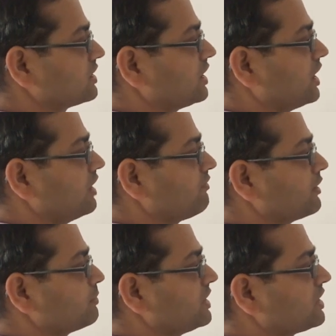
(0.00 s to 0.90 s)
alpha
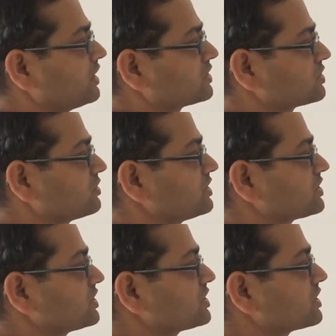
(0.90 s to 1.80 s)
beta. So this
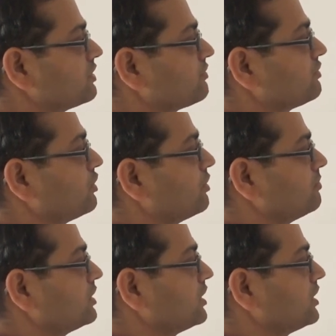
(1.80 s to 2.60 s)
is a form